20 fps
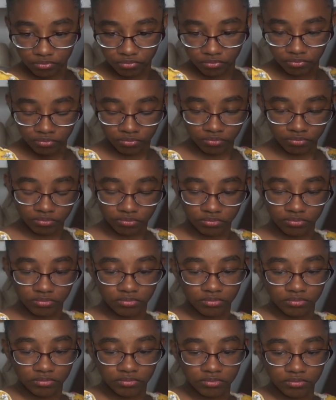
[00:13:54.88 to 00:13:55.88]

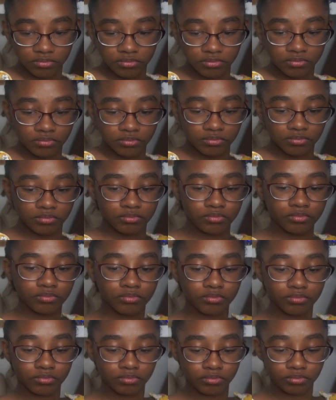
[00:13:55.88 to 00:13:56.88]

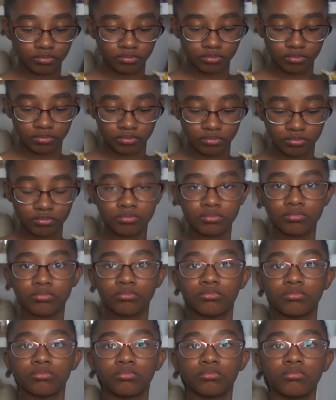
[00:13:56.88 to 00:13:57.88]

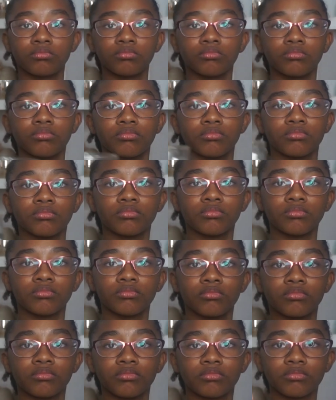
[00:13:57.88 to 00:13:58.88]

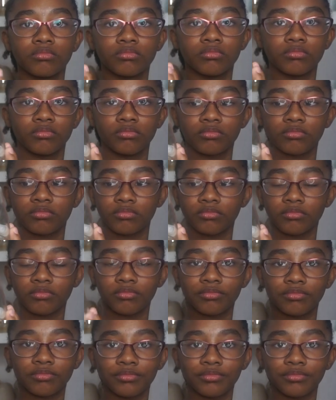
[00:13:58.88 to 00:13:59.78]
This person isn't speaking.